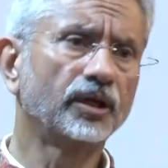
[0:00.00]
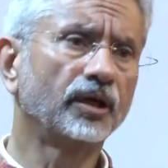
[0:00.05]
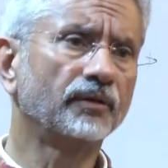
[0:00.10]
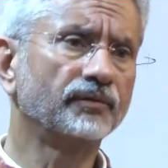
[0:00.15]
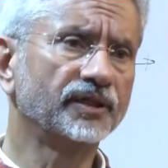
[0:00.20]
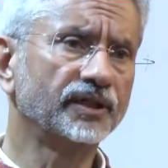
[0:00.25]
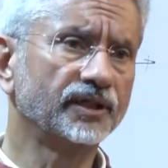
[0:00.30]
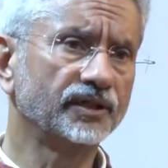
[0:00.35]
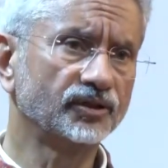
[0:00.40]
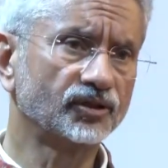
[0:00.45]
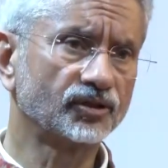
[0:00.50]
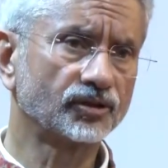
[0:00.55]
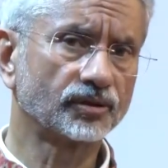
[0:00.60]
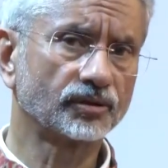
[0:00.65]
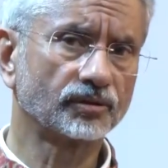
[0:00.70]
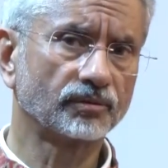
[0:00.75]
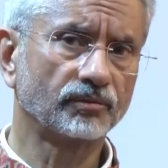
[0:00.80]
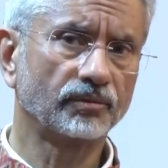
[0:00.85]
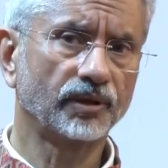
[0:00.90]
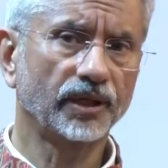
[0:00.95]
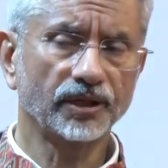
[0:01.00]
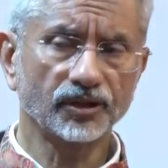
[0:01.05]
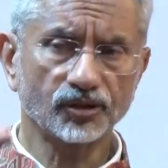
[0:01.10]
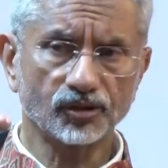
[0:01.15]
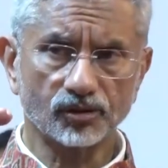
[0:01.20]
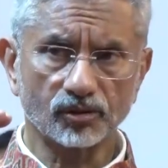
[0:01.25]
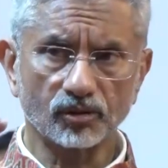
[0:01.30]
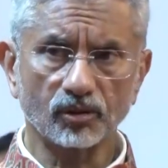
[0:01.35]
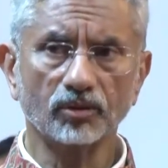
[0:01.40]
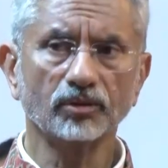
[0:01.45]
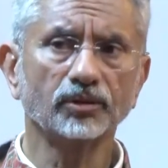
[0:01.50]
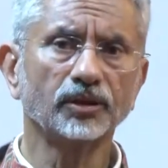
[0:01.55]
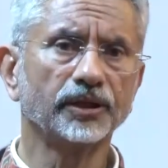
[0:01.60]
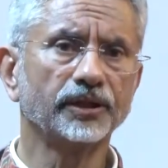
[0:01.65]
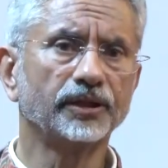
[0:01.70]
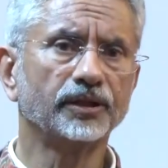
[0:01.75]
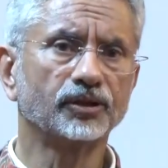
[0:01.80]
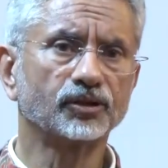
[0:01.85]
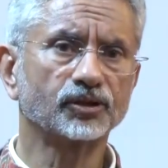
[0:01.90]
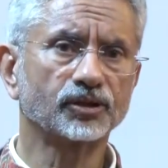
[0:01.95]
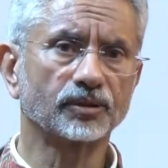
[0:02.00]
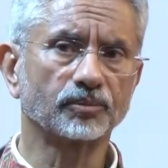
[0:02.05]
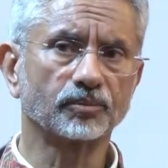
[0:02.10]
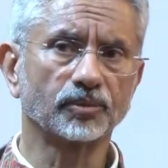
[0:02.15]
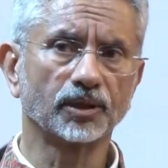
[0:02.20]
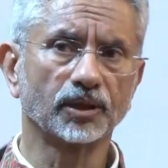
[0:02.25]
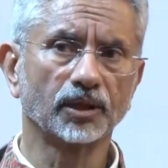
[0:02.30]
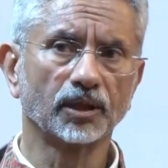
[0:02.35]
governance, very strong leadership